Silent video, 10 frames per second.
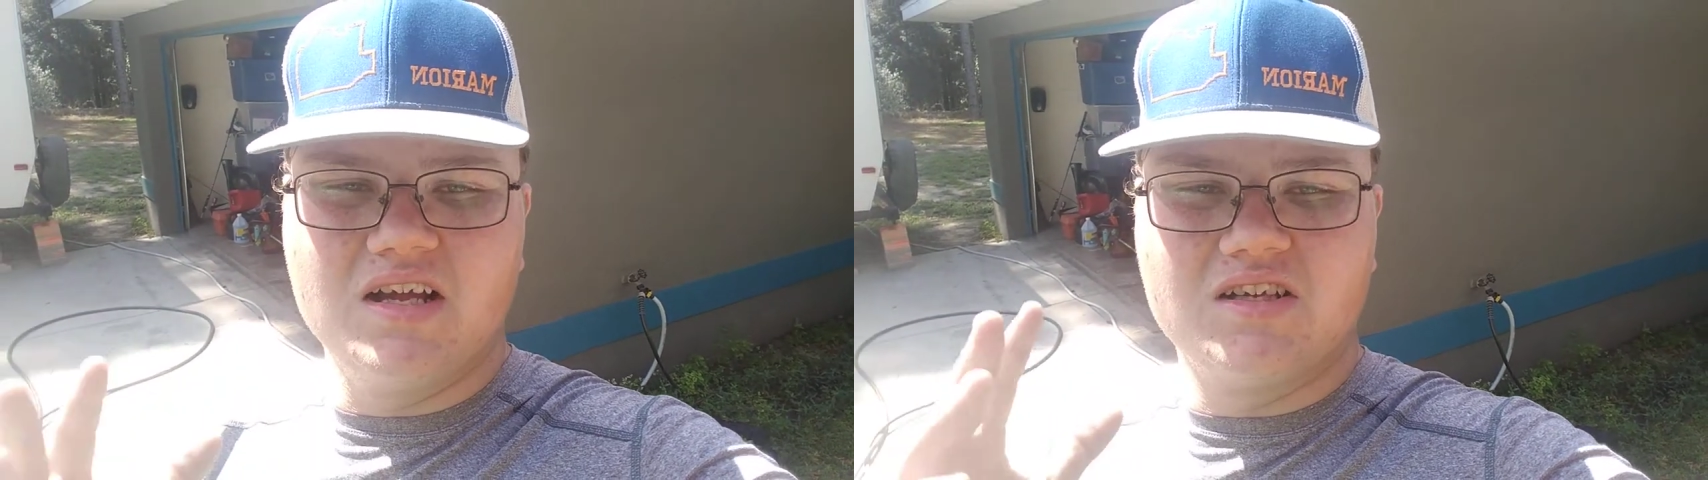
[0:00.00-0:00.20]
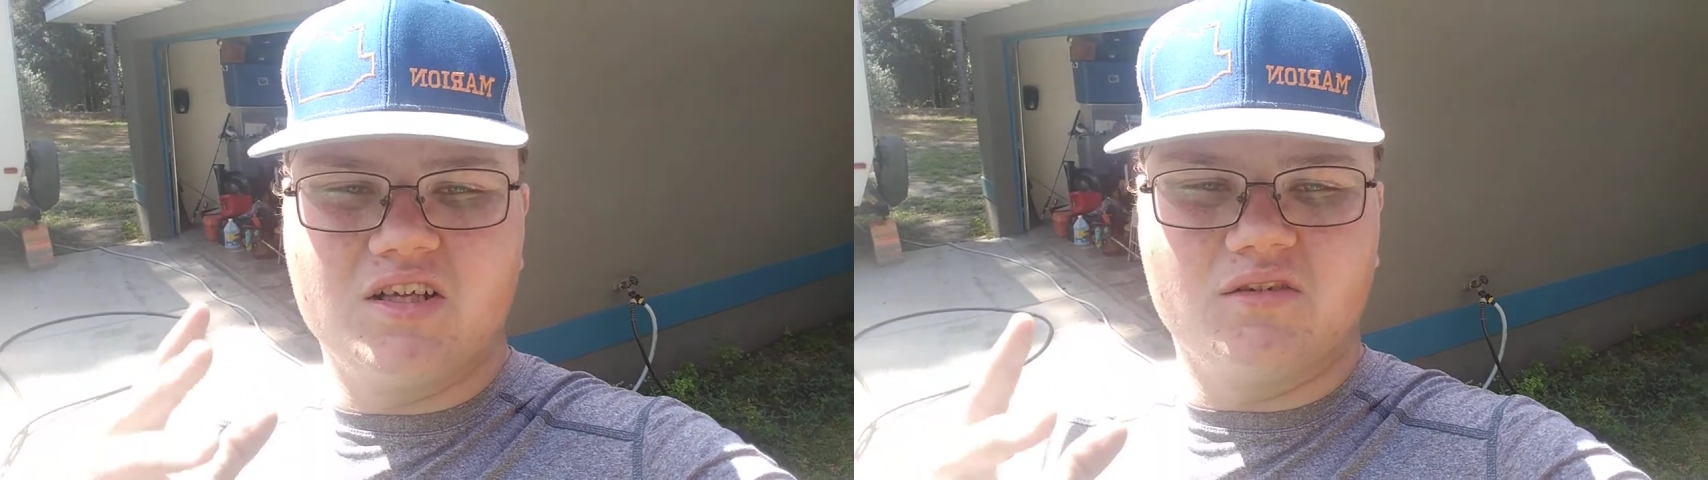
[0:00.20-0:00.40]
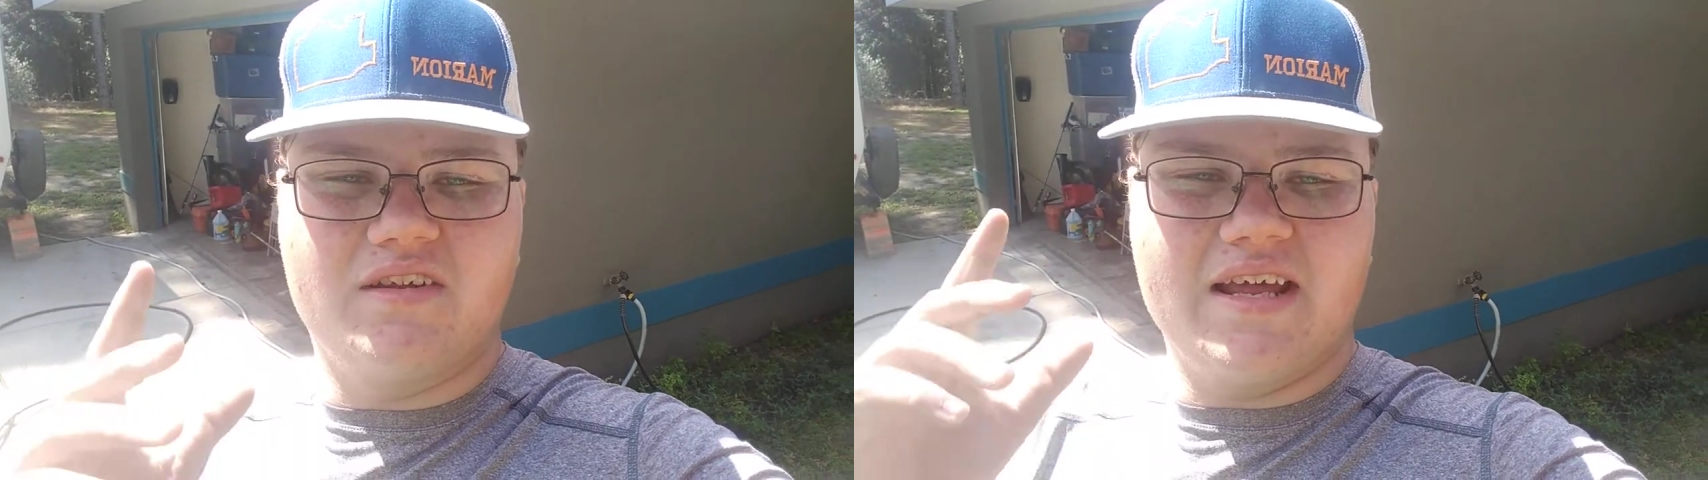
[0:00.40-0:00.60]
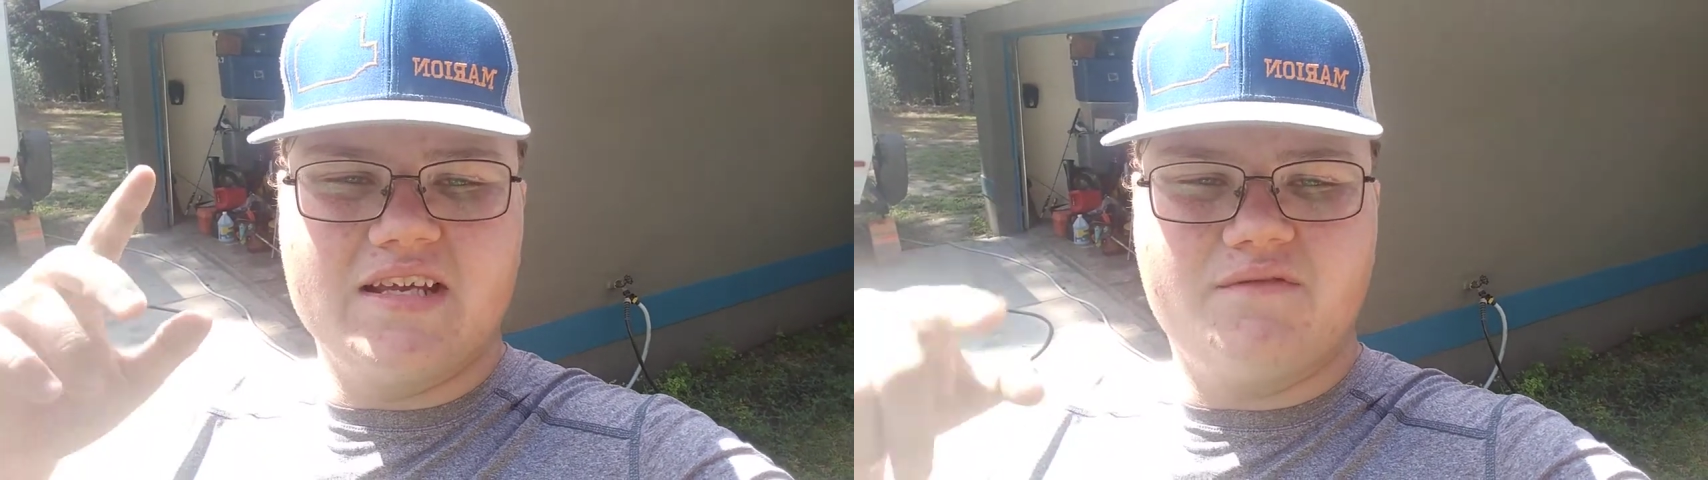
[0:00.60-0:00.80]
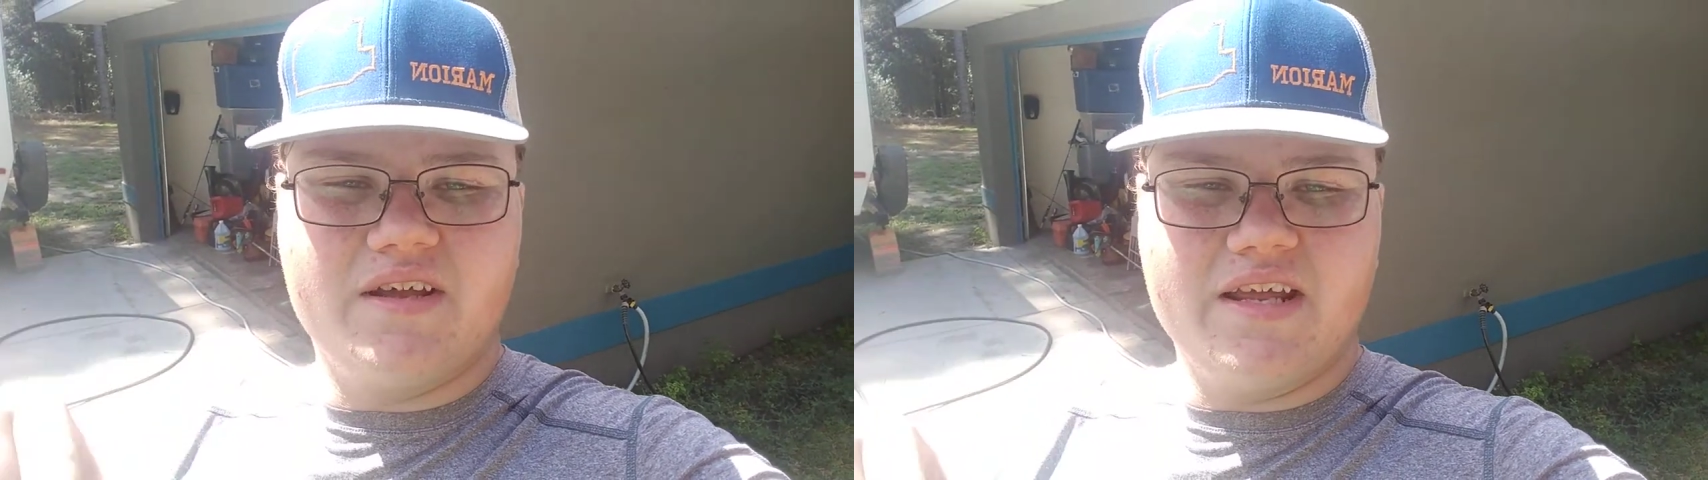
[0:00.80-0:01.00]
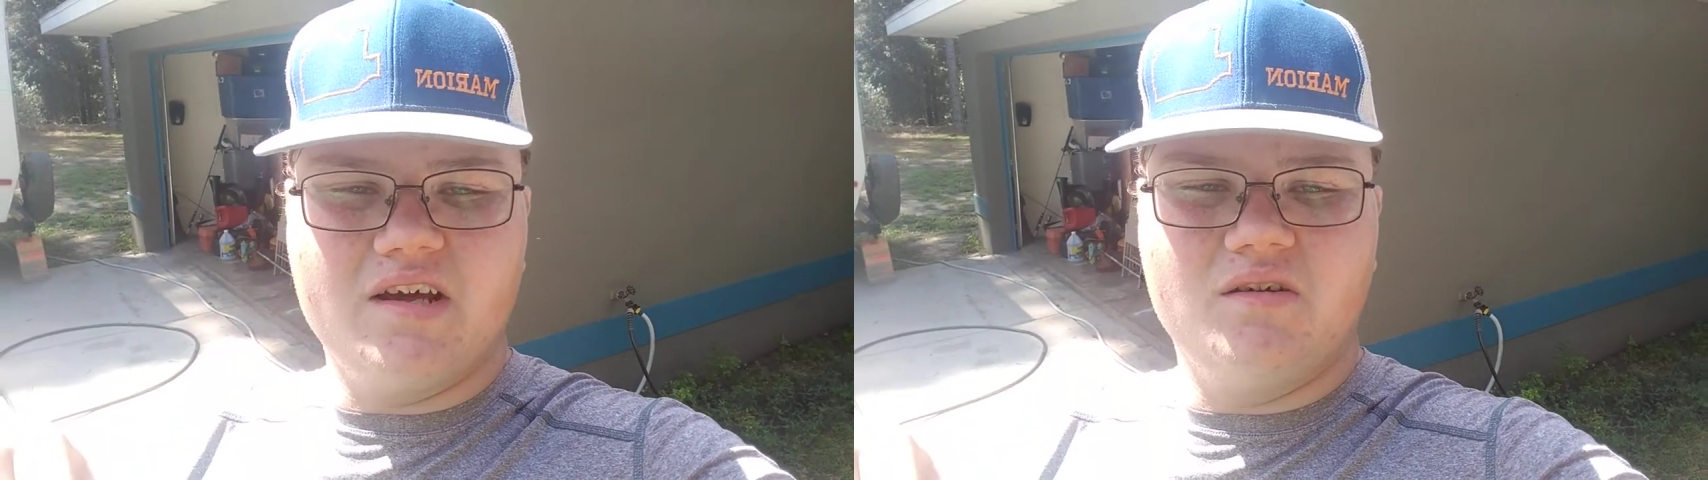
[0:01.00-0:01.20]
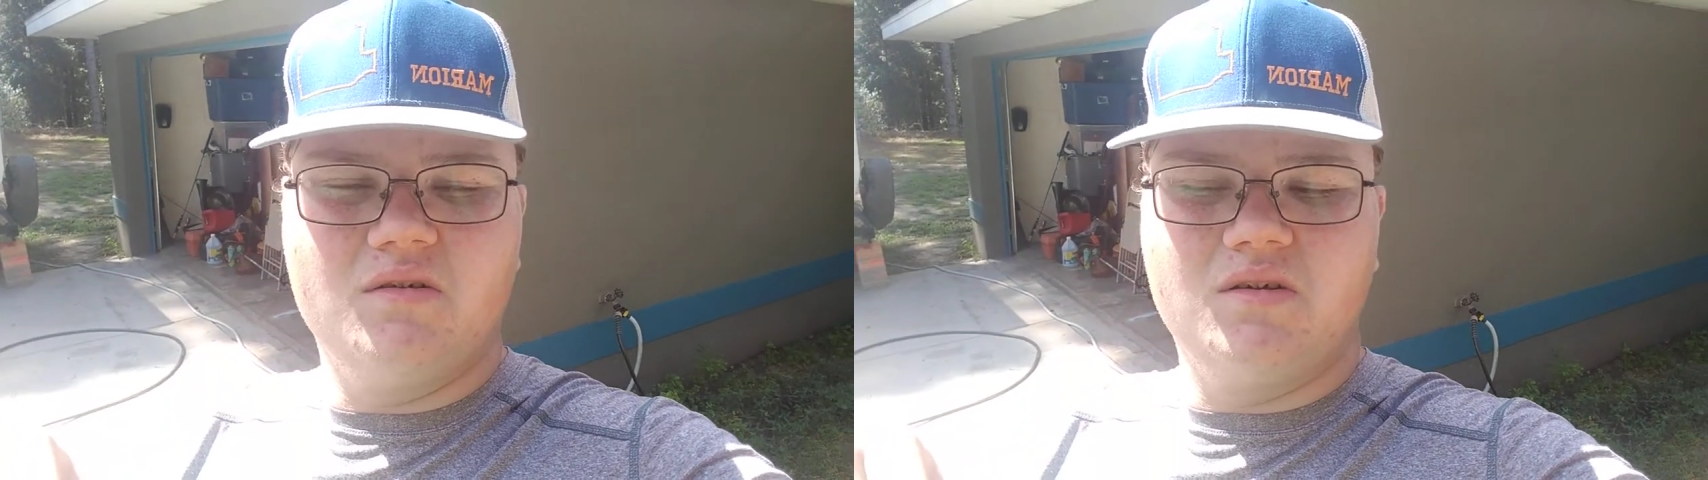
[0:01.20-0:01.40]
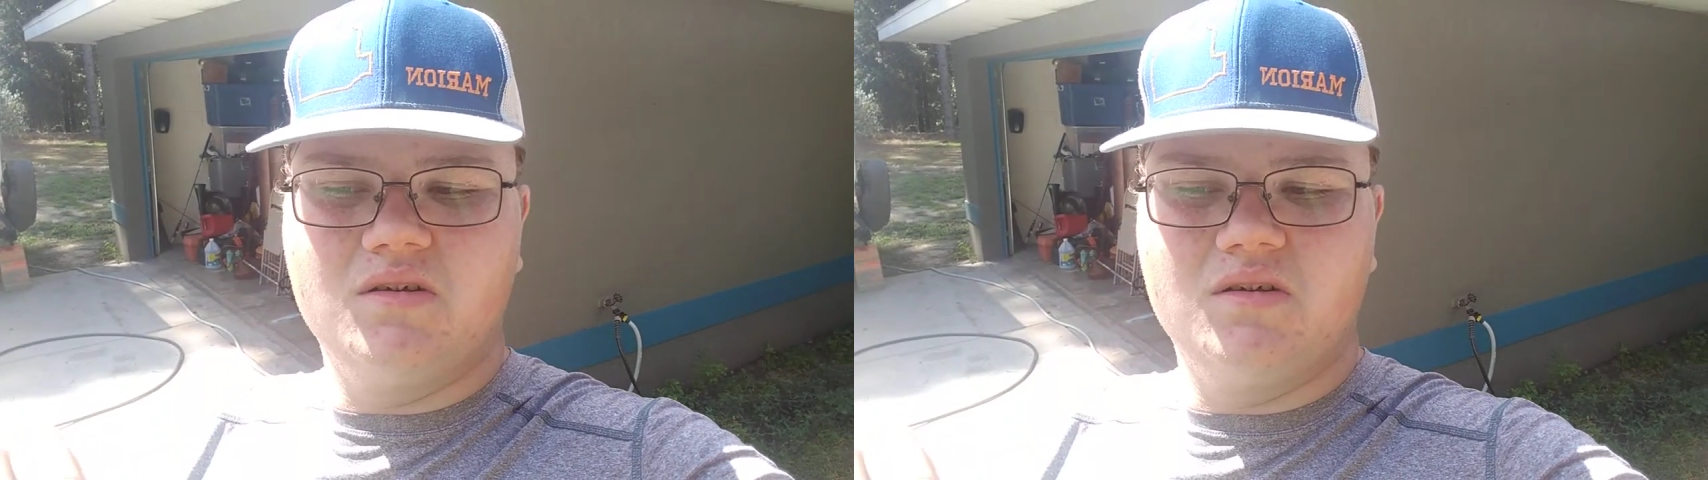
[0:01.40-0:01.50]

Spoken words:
So today's video.